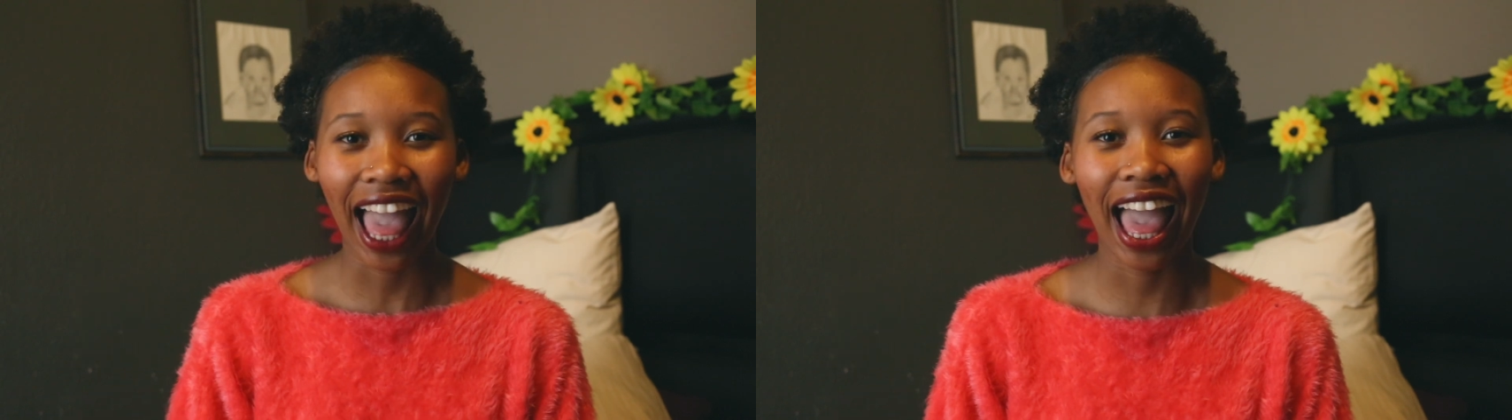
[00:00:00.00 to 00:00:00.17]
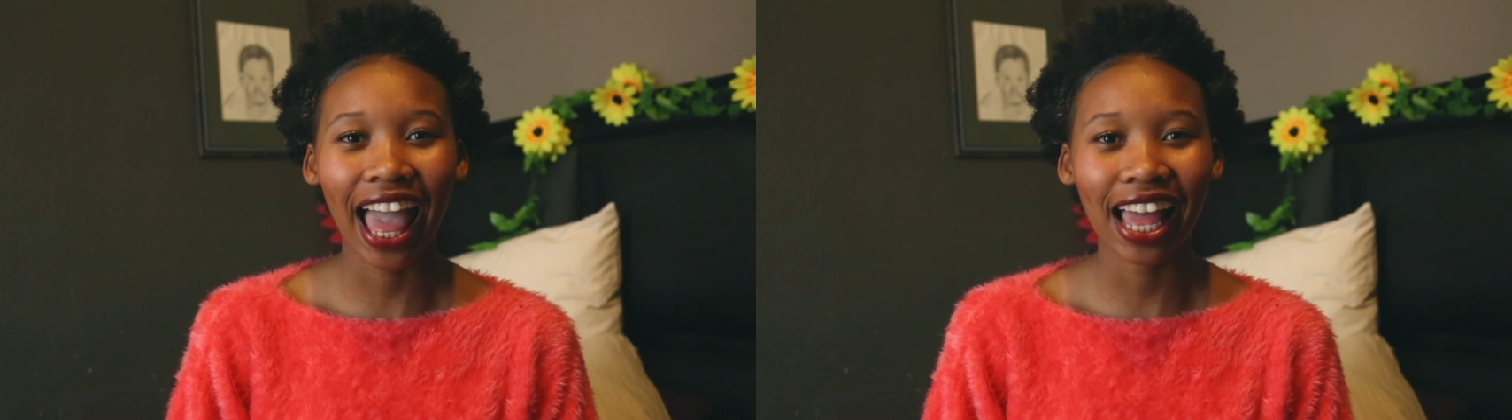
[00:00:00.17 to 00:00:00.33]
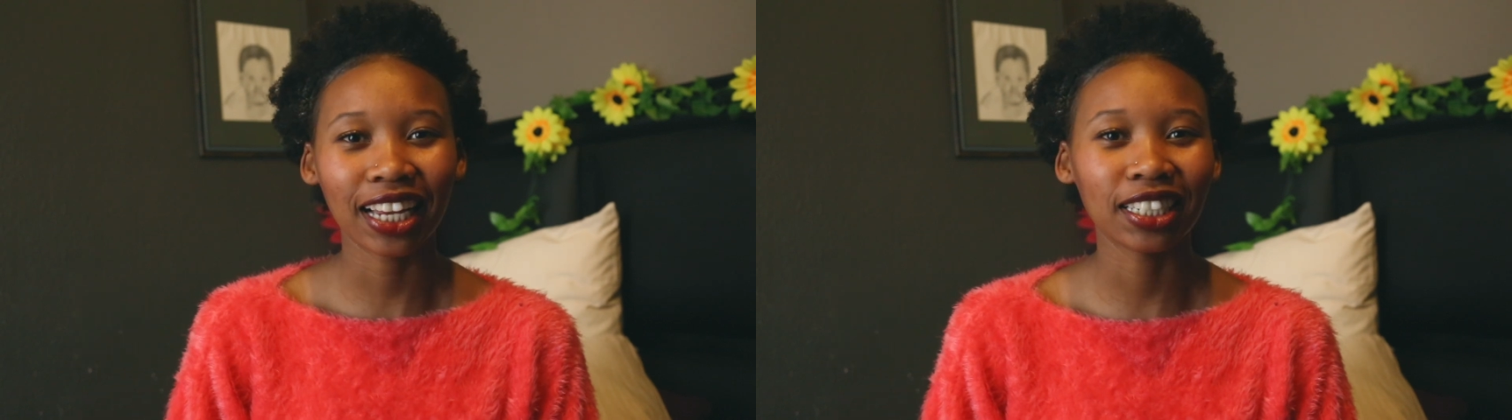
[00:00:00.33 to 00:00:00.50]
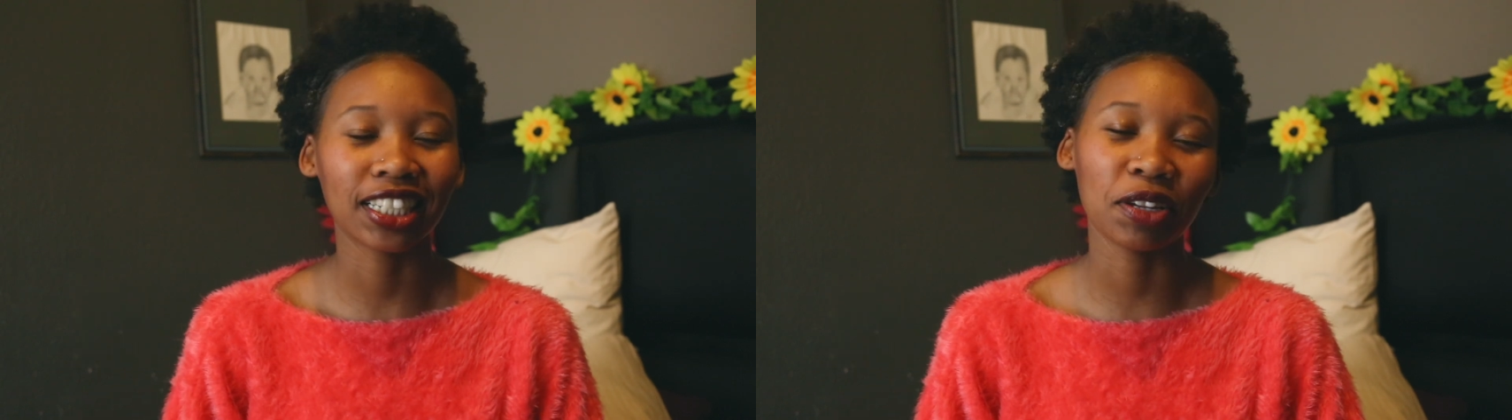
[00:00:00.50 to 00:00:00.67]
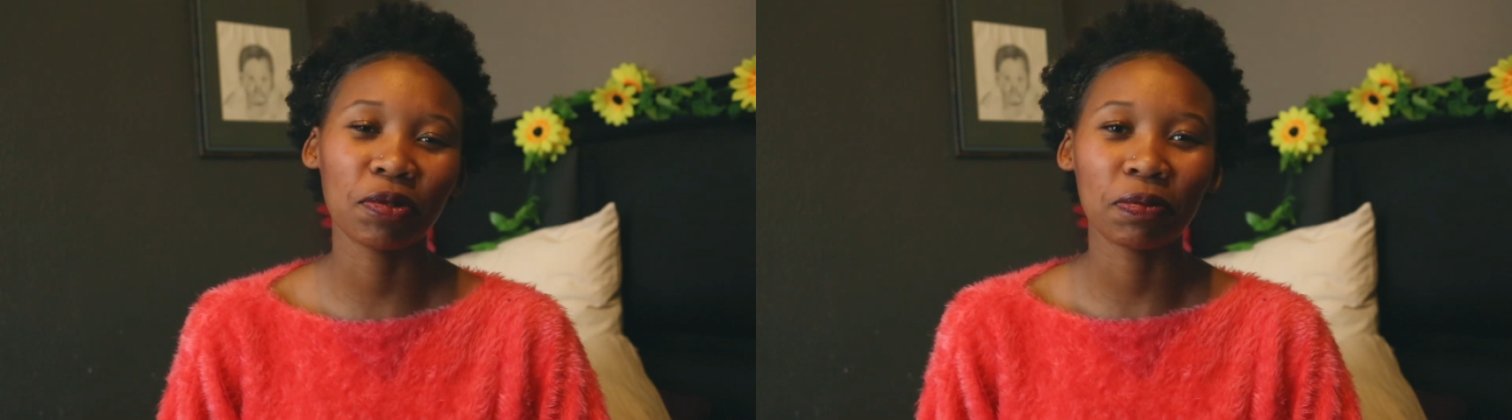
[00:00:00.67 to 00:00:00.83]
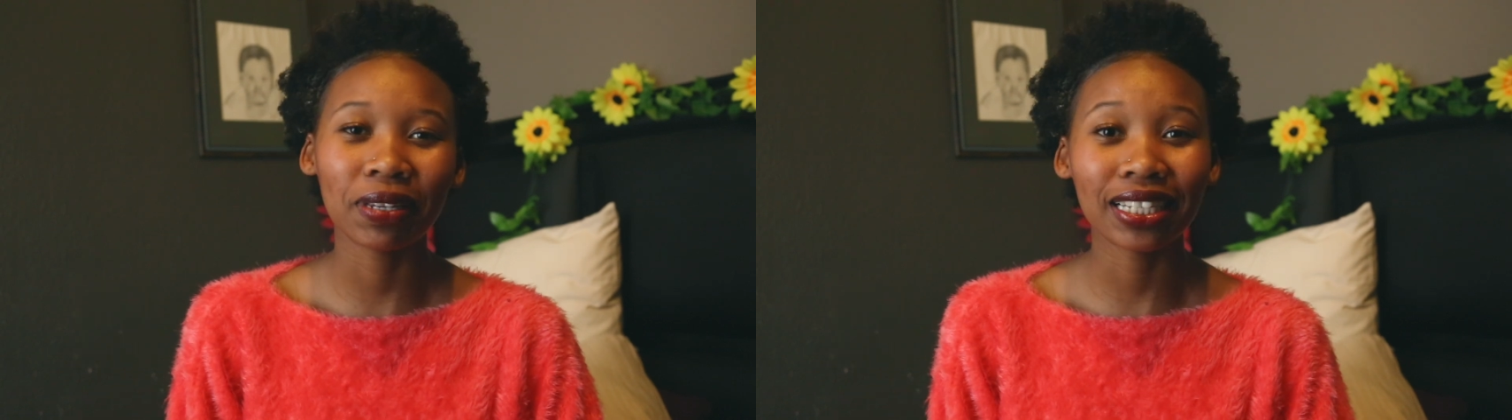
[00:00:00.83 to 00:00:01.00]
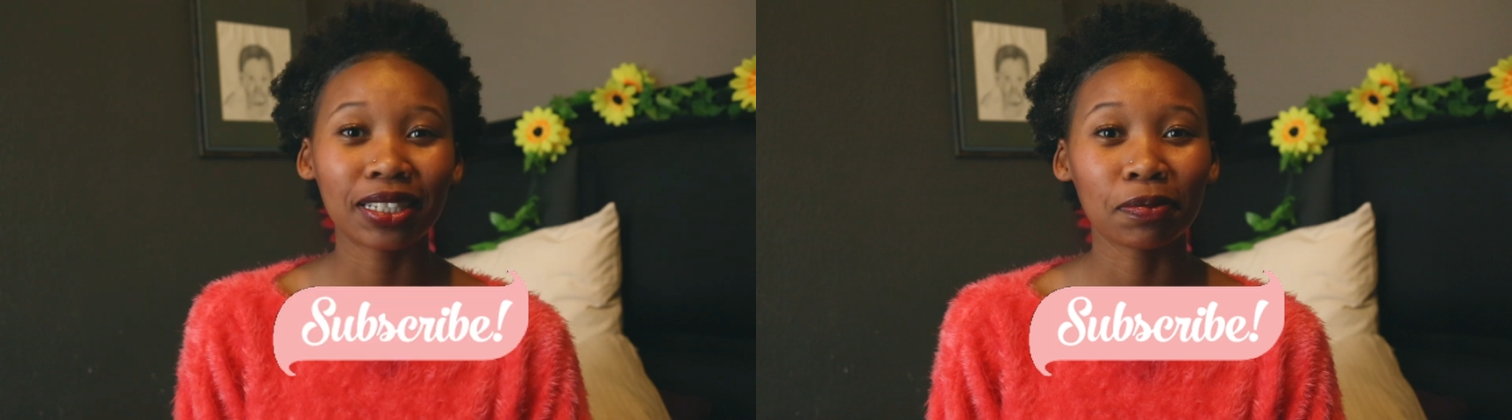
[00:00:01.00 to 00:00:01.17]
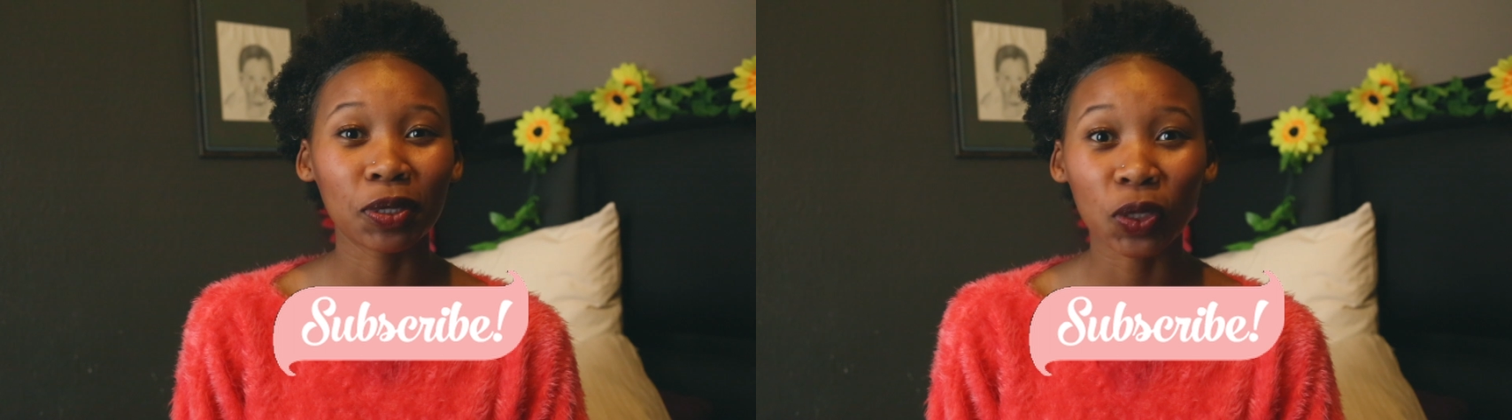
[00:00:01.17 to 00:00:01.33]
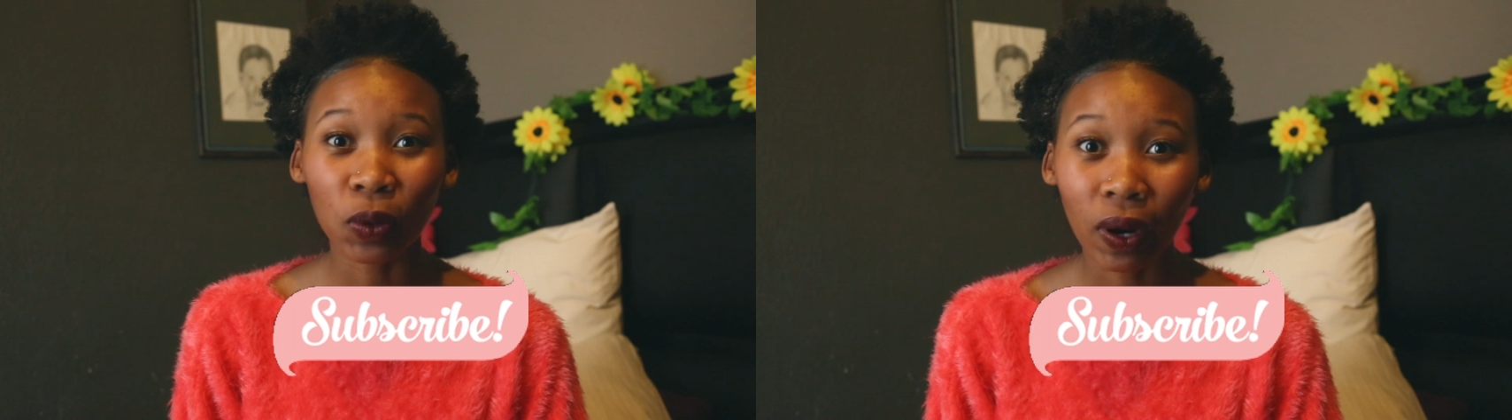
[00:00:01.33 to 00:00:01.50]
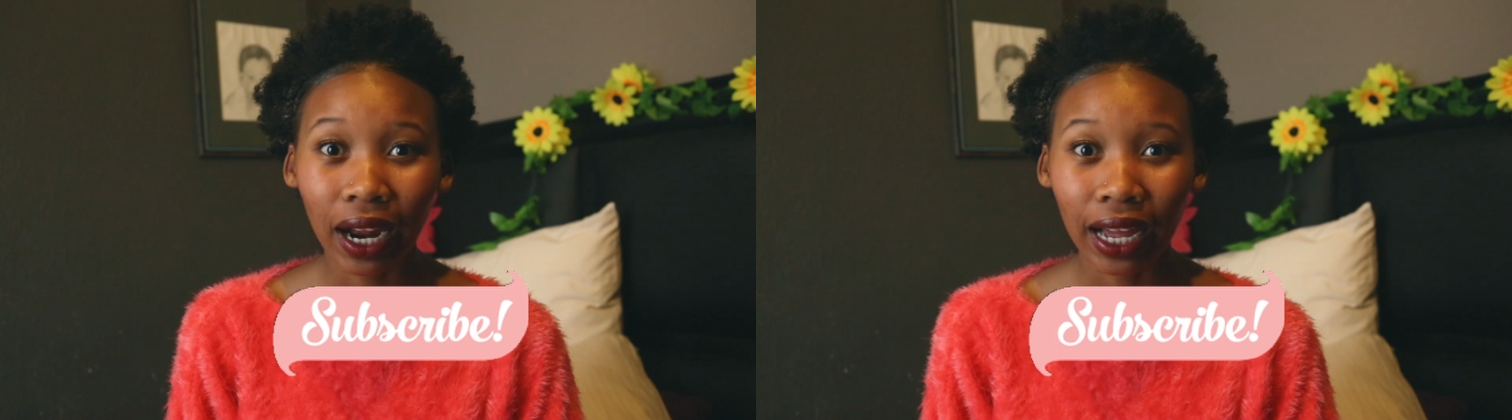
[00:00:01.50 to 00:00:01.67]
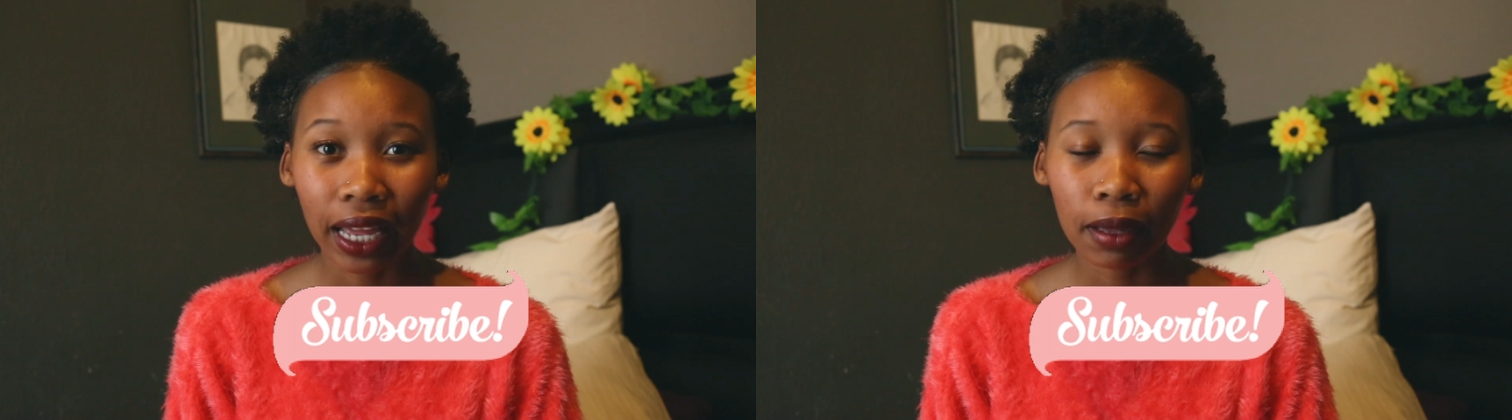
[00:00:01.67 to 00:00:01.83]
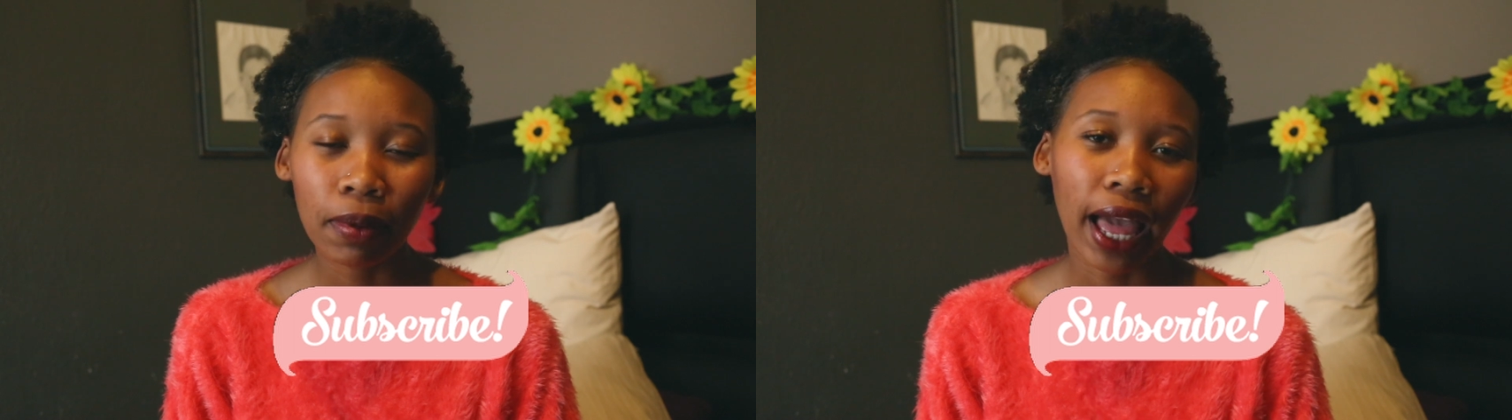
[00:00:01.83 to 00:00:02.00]
And can you please
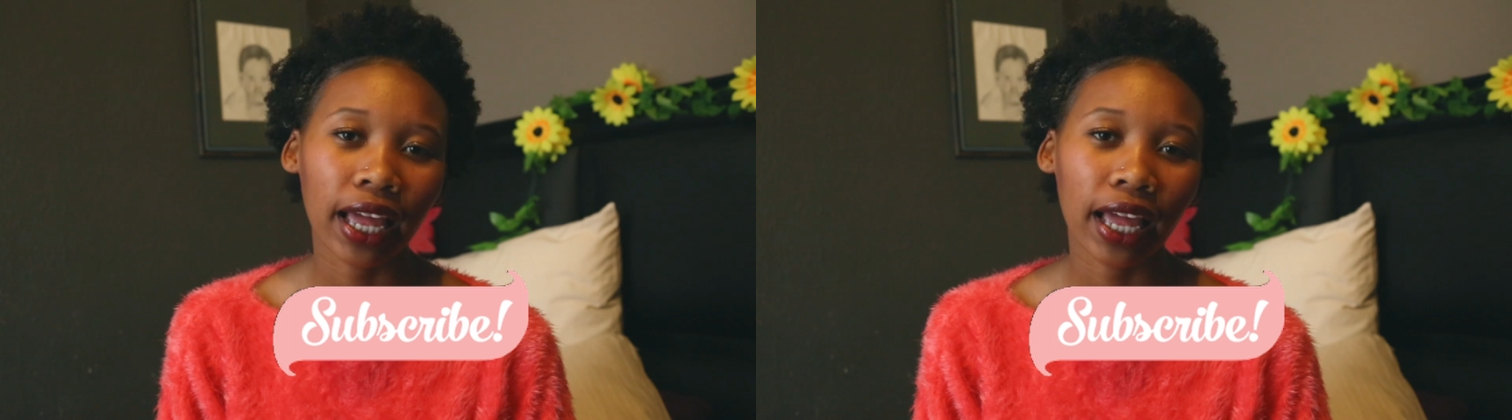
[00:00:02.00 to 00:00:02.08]
subscribe?